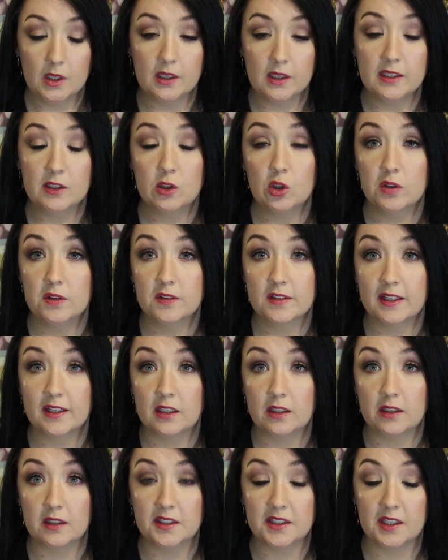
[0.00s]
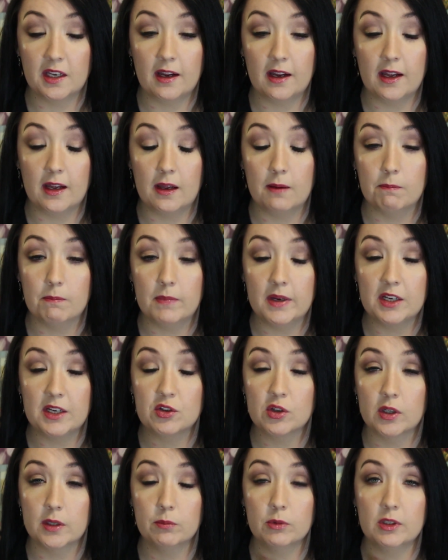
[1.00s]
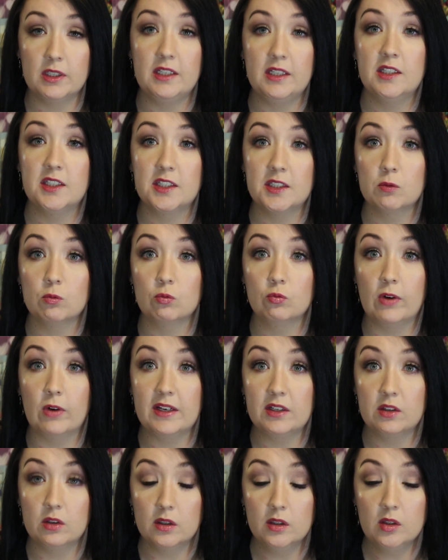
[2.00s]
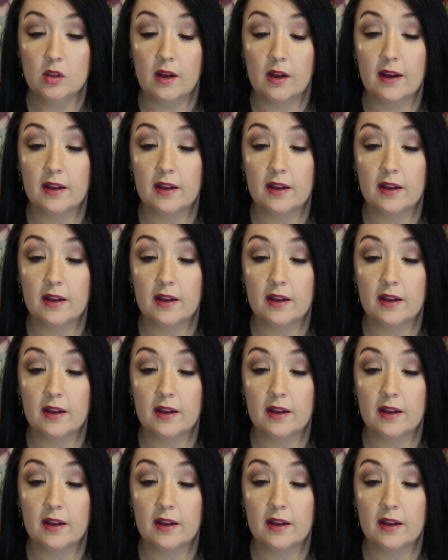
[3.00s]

It contains a time-release retinol,